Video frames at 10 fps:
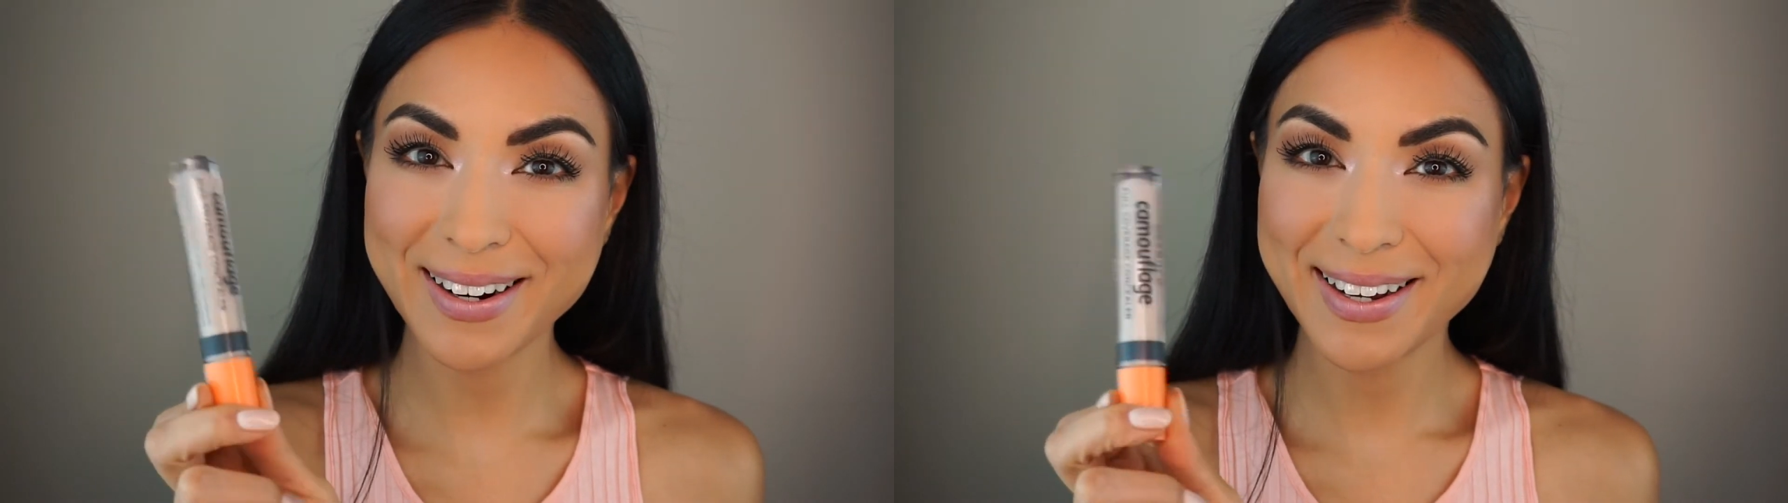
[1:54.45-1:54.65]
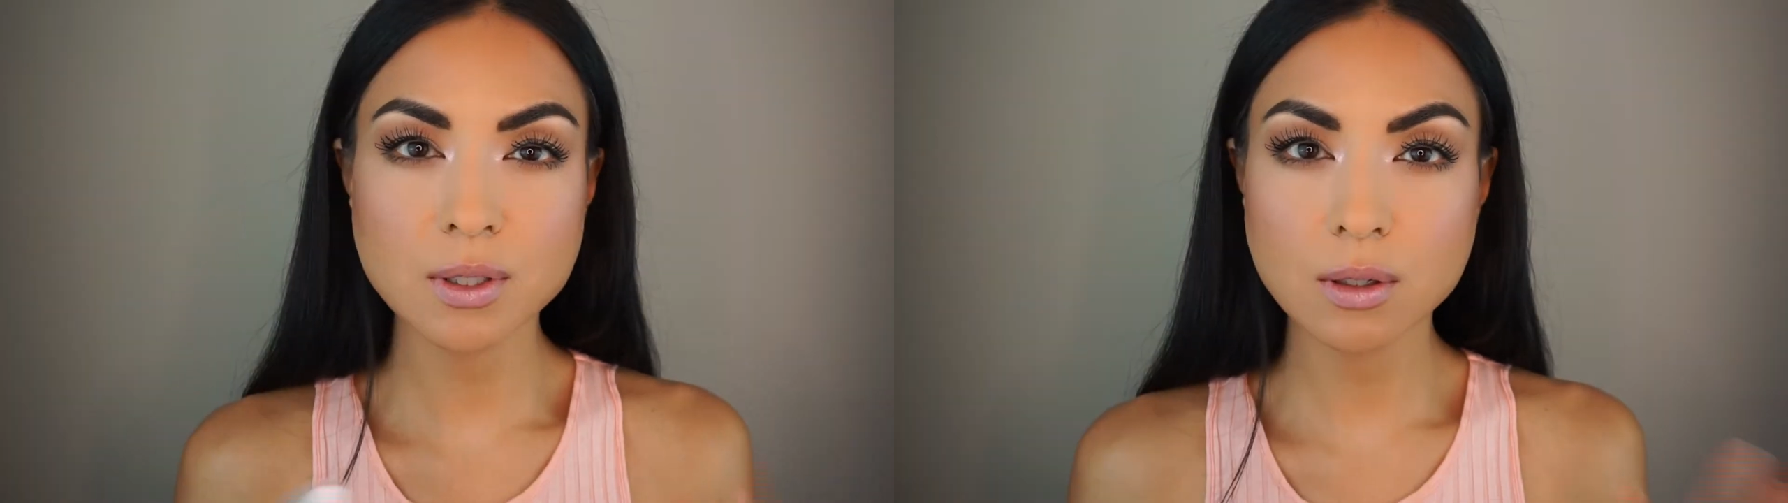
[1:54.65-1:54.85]

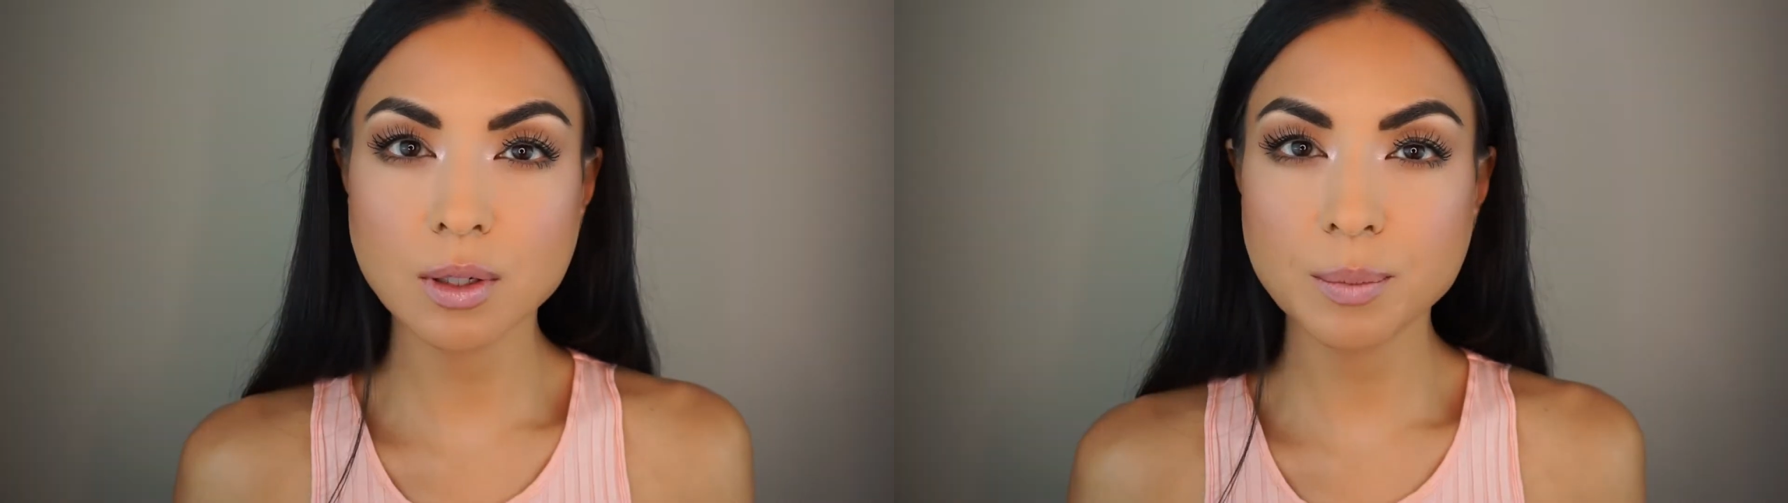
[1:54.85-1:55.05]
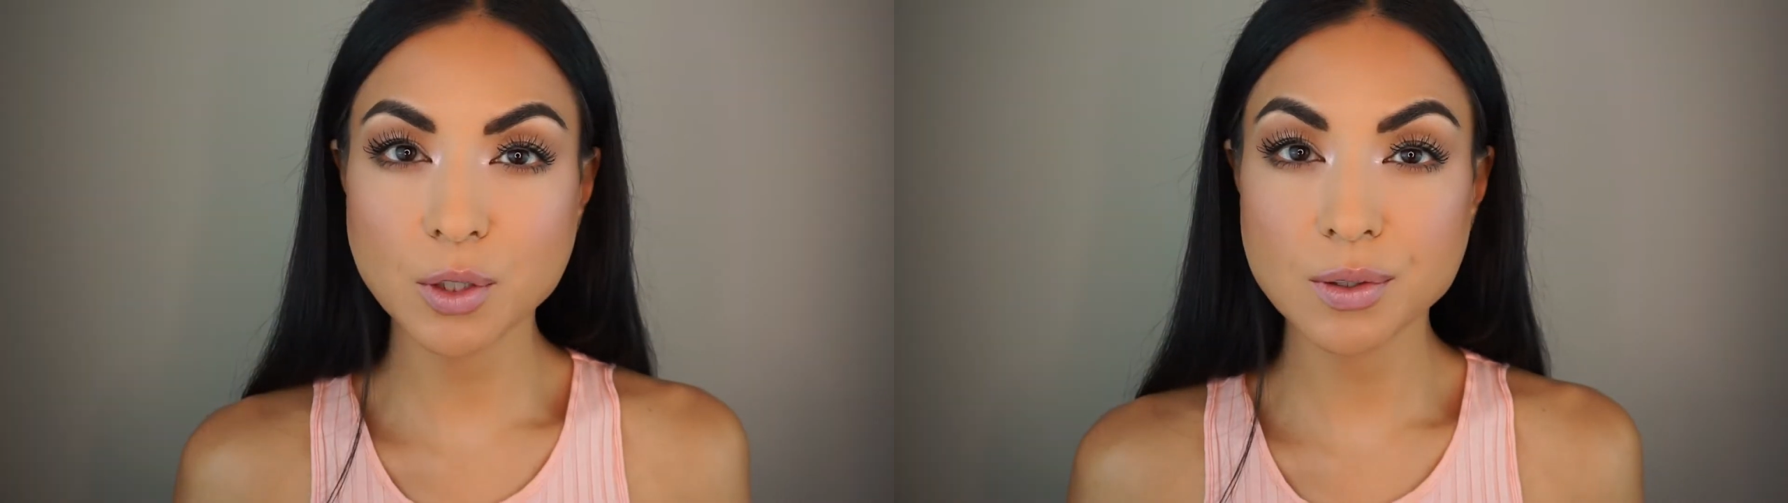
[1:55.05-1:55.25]
I'm also
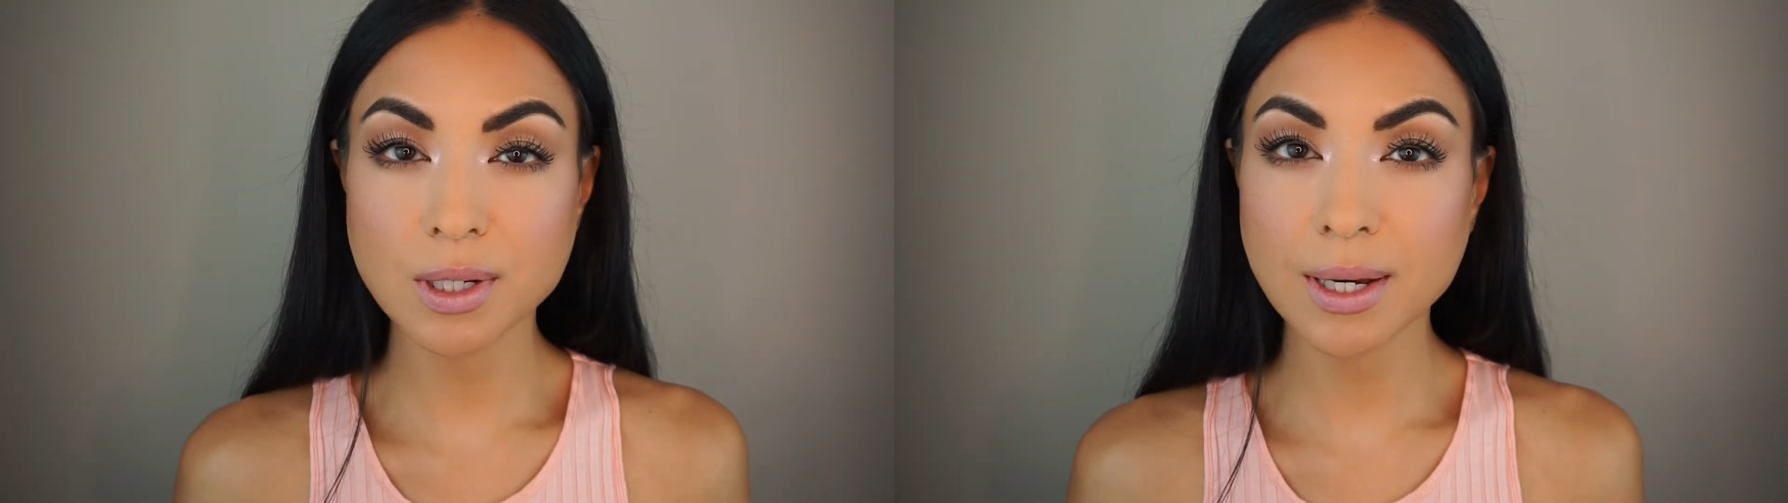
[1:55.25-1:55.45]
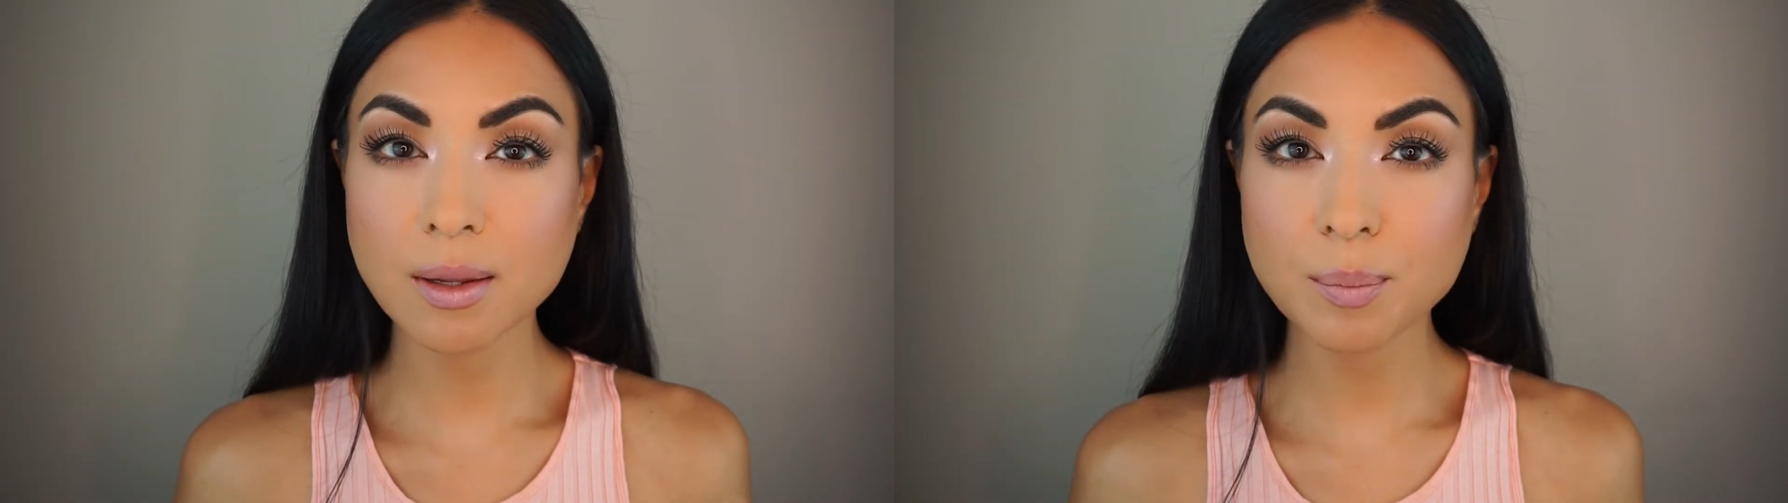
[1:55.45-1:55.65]
going to be
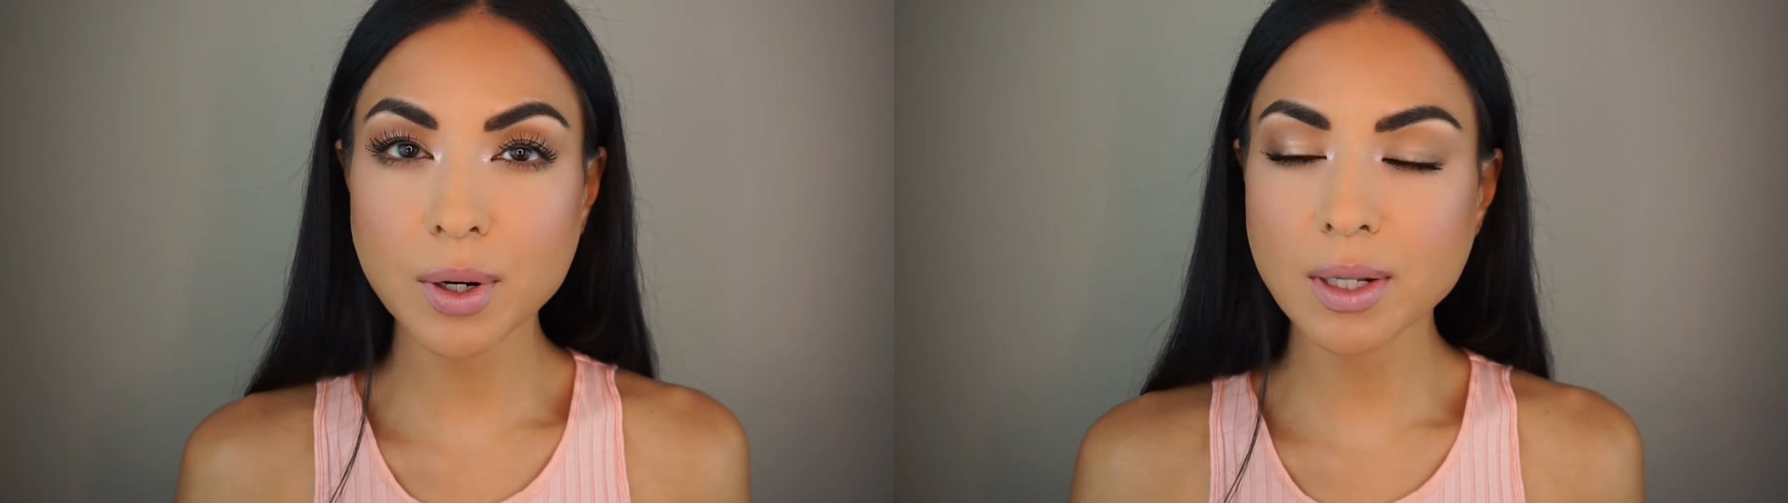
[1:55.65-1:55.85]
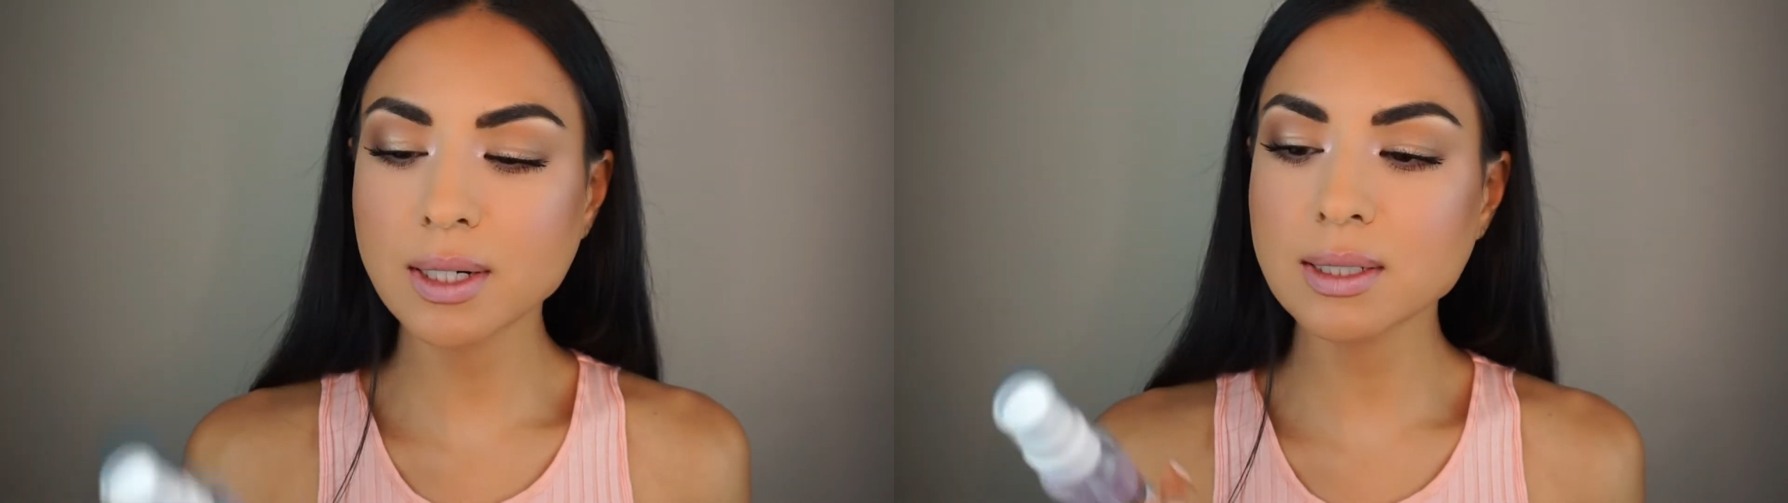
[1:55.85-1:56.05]
using other
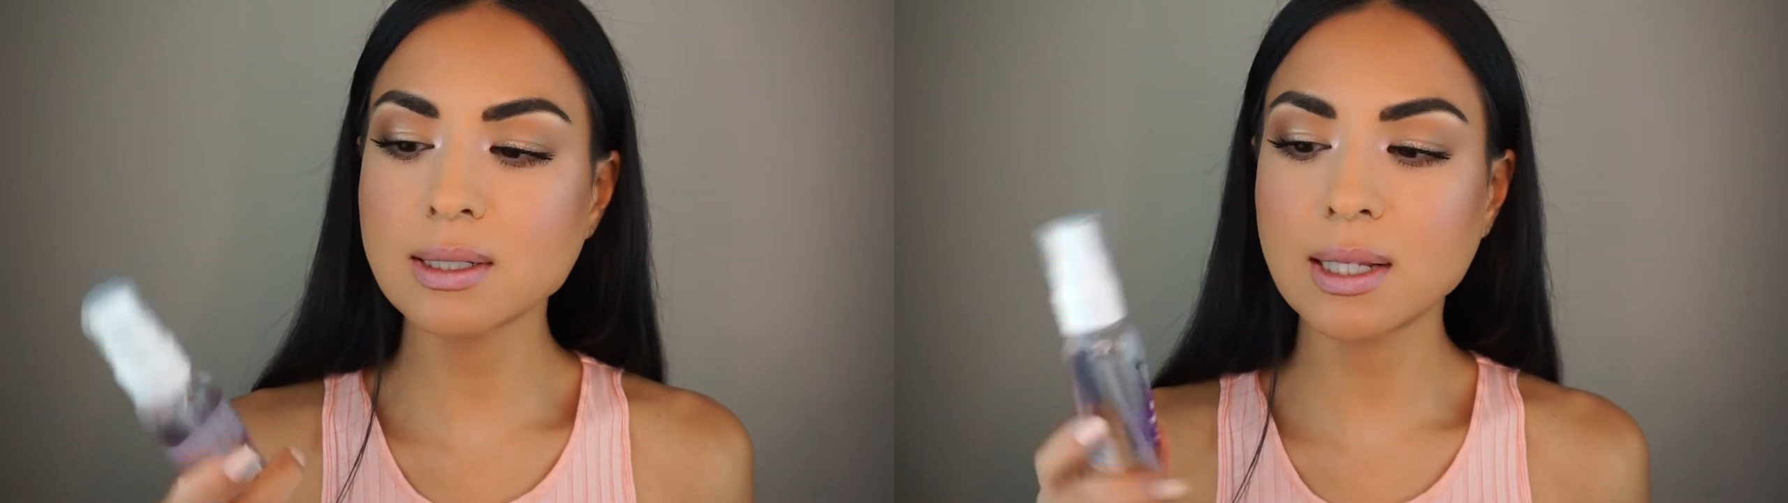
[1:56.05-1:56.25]
products